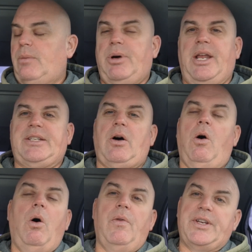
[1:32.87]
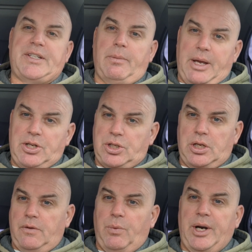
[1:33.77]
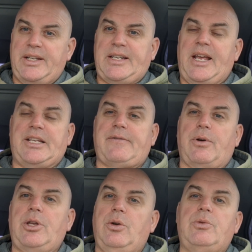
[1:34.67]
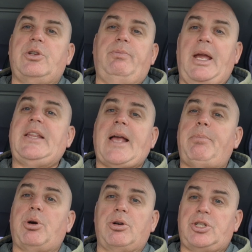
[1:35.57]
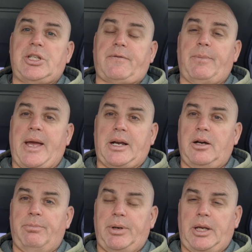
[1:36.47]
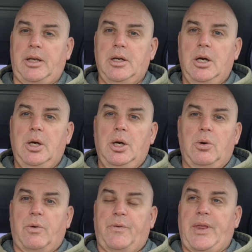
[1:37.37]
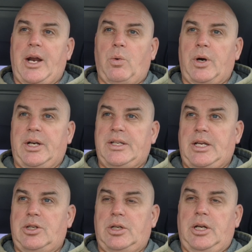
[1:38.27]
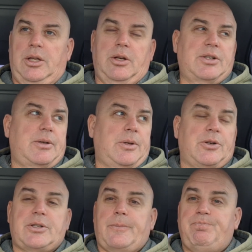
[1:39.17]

But it's all the summation of what it takes for you to make that purchase from that company or for that organization. And there's